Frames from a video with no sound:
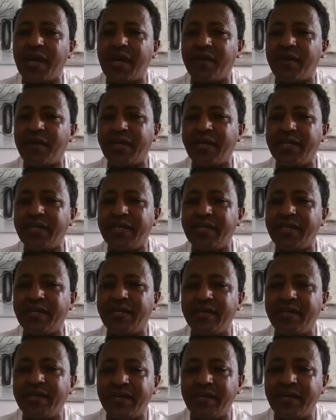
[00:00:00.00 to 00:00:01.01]
any
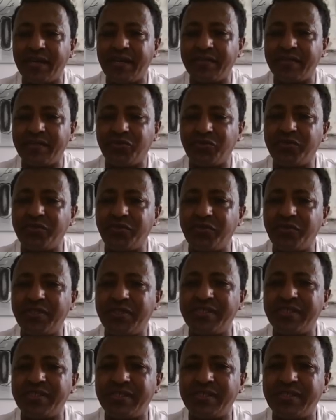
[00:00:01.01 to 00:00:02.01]
Do you think
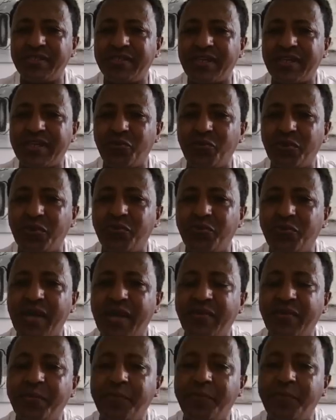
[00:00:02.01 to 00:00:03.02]
it will have
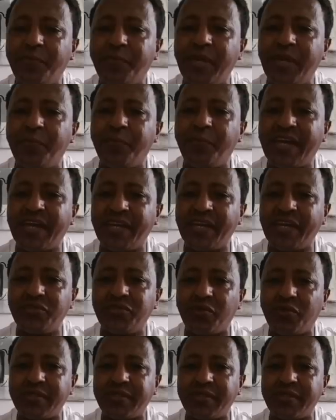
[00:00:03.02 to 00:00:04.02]
any implication on the
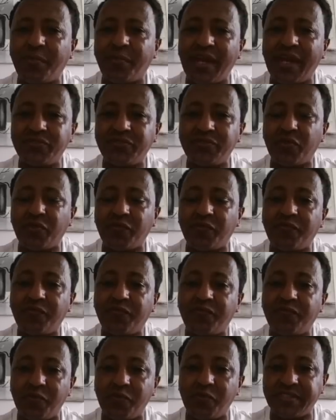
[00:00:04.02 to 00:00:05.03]
balance of
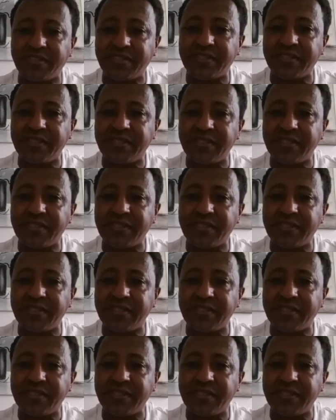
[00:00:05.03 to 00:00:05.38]
forces